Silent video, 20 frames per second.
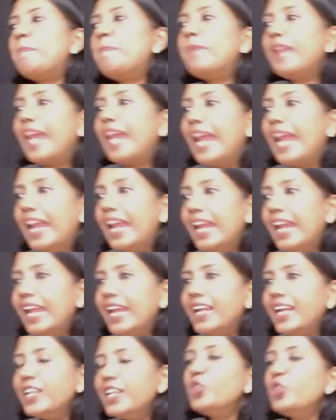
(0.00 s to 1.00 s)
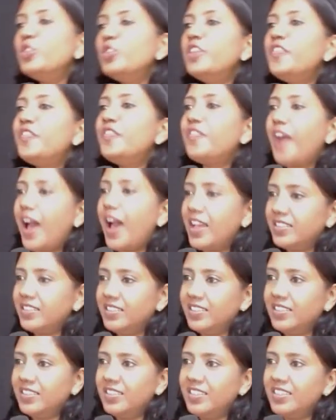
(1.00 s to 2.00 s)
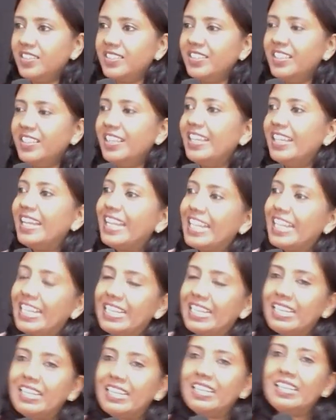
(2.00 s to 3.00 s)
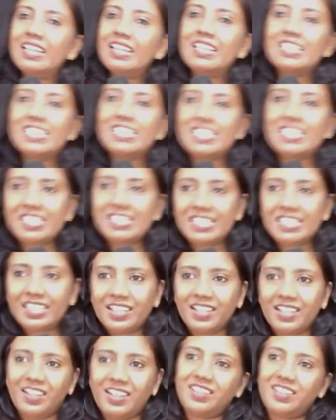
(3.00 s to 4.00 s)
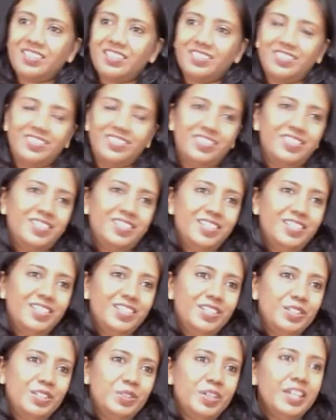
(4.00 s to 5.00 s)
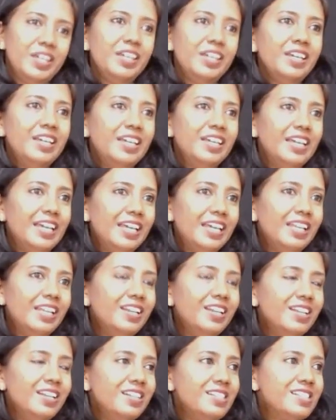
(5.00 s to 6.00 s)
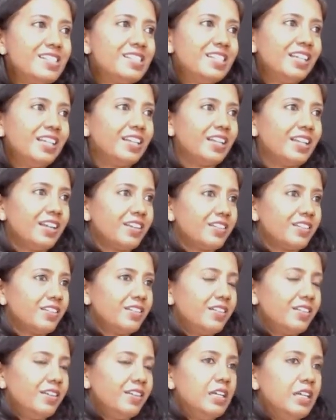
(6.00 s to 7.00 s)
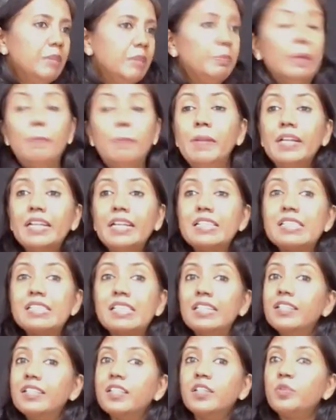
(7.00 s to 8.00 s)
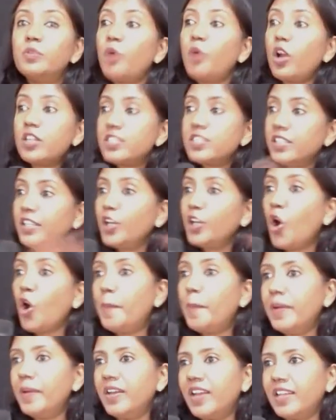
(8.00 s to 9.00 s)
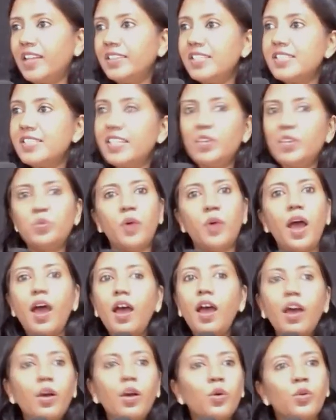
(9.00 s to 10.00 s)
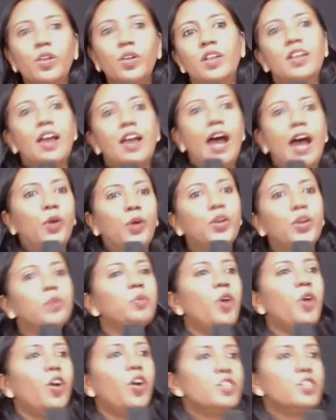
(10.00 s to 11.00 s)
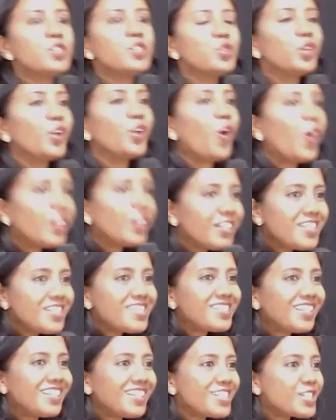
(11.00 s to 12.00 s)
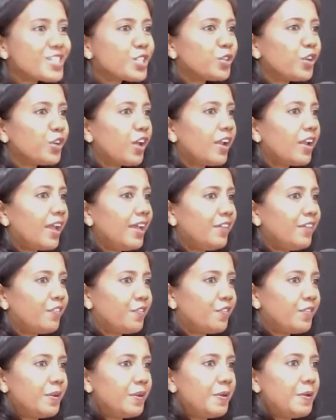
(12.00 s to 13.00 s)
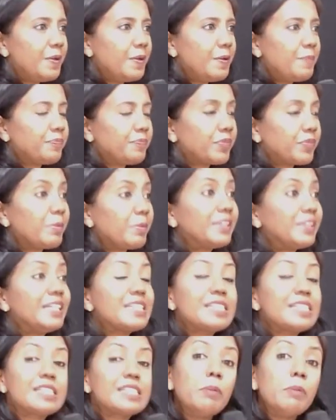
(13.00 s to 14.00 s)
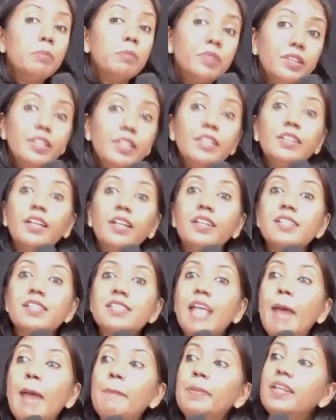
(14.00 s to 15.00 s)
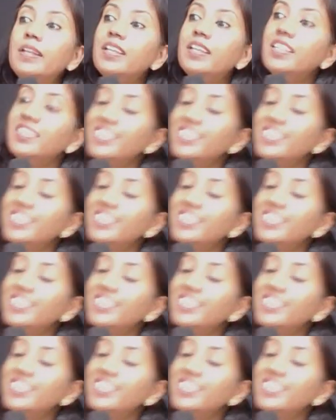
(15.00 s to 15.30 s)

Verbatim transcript: praying to the Father in secret. Okay? In secret. People can see the rewards in the open and they say, wow, how come God is doing all these things through your life? But there's something that is happening in